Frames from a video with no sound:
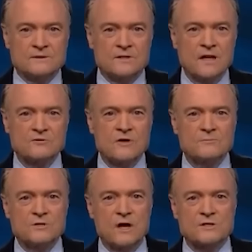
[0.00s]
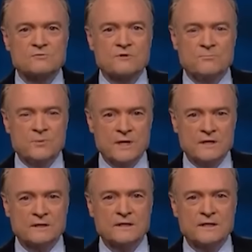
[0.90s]
Donald Trump talks
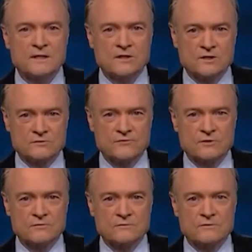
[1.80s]
repeatedly in the interview